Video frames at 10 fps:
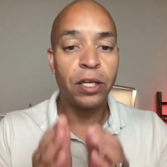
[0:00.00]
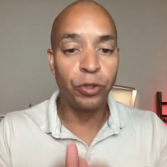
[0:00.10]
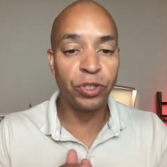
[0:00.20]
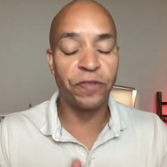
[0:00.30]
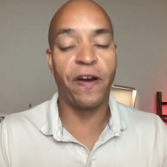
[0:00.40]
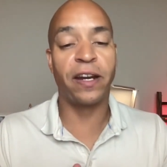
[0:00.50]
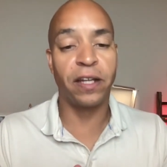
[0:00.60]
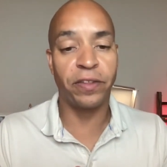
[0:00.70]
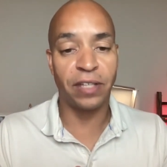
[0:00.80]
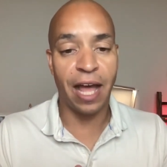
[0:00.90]
you should find
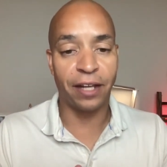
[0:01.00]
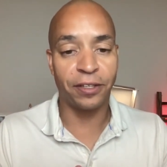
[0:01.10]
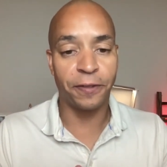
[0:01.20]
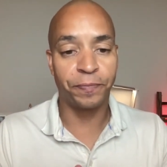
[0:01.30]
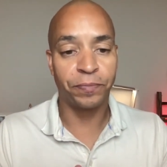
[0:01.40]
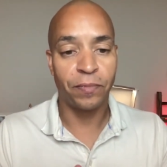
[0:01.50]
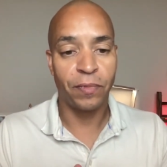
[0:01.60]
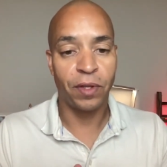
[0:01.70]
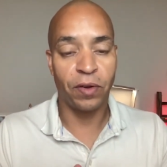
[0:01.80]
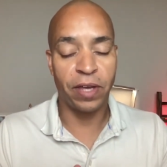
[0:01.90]
another doctor.
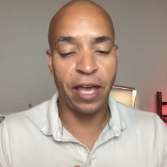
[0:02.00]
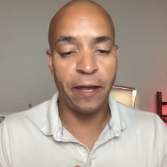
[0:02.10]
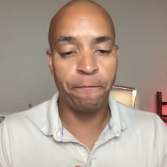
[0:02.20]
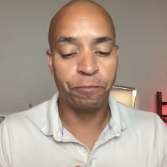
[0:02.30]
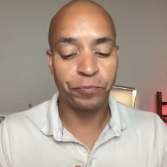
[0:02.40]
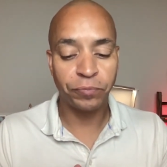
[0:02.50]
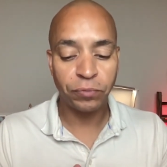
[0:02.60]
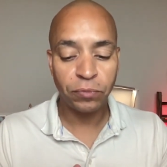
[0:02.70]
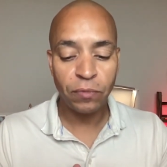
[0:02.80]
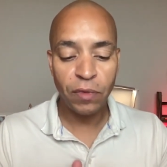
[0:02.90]
Okay.
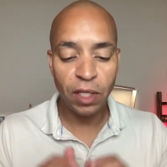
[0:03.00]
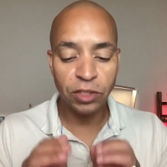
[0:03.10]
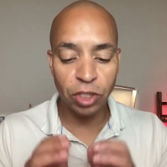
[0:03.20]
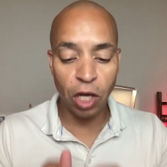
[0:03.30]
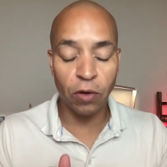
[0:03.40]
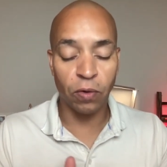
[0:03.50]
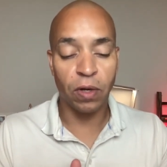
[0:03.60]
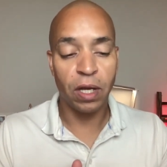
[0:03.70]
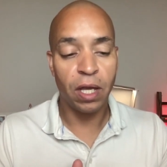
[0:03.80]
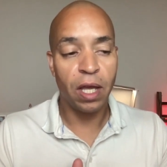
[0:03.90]
So,
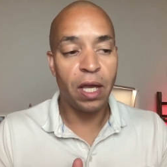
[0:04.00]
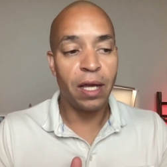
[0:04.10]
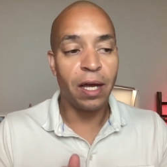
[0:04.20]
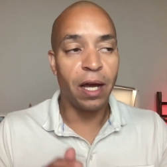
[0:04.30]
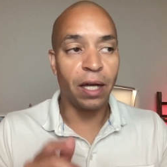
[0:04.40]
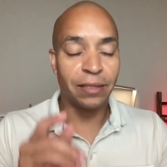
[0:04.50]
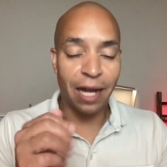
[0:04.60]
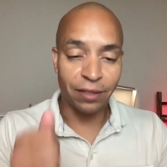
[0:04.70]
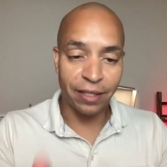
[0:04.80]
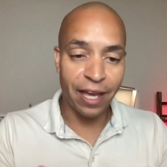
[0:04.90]

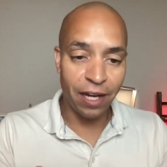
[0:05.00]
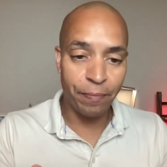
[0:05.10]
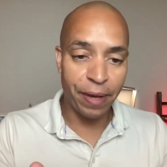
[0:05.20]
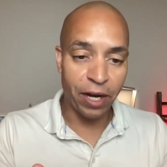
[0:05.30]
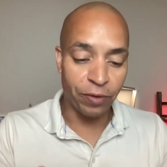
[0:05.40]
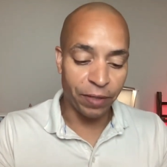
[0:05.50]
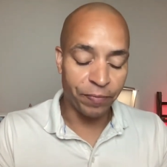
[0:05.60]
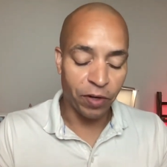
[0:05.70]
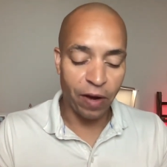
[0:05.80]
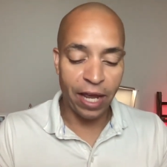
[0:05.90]
Dr. Ken Berry,
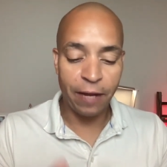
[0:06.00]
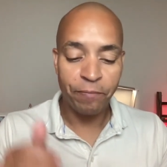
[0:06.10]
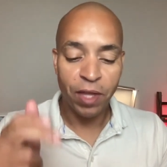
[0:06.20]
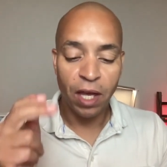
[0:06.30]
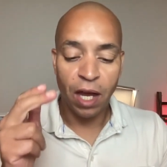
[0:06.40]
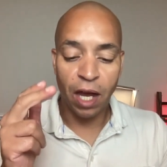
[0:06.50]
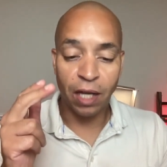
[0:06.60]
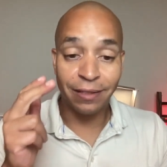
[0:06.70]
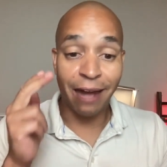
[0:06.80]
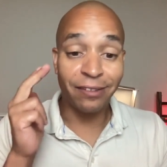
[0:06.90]
right?
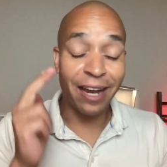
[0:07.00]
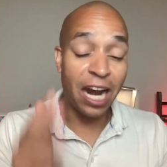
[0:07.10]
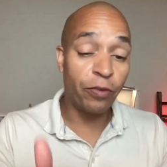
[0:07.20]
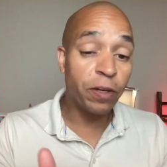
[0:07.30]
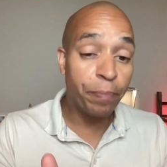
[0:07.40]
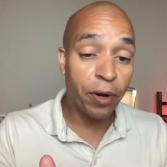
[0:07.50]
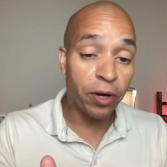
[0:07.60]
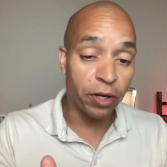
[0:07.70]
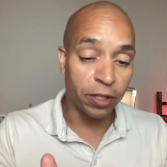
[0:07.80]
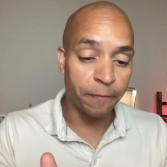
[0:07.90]
uh, Dr. Eric
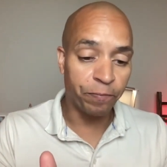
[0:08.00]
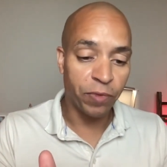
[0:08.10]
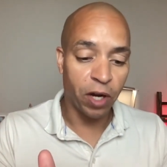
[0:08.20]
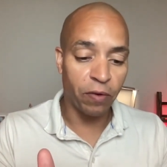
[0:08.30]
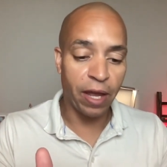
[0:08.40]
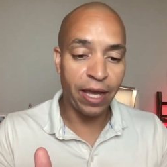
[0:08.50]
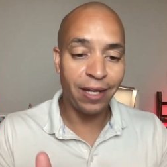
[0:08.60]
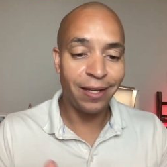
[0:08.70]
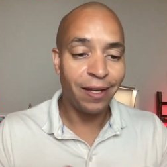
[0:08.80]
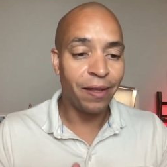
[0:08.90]
Berg. All
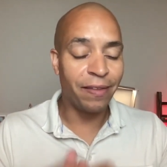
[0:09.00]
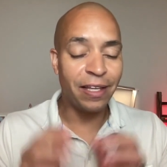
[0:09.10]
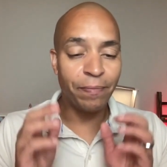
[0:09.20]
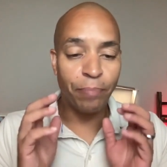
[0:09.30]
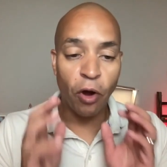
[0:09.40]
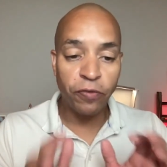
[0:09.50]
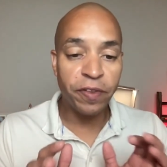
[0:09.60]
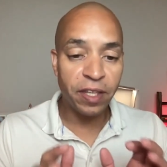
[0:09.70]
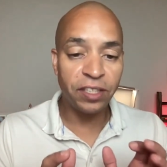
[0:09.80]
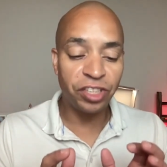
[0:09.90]
right, the both
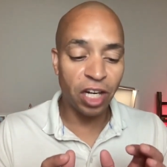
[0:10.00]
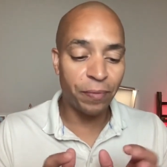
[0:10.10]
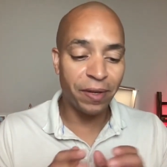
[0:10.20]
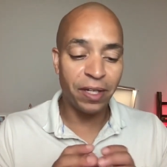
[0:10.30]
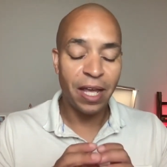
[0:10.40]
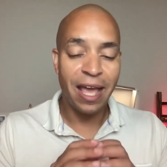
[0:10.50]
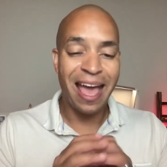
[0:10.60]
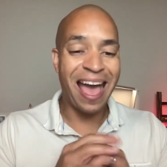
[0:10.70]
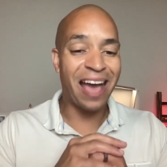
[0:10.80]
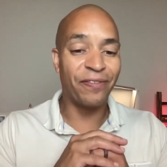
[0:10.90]
of these gentlemen
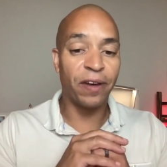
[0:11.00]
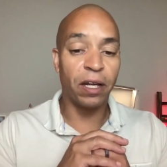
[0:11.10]
have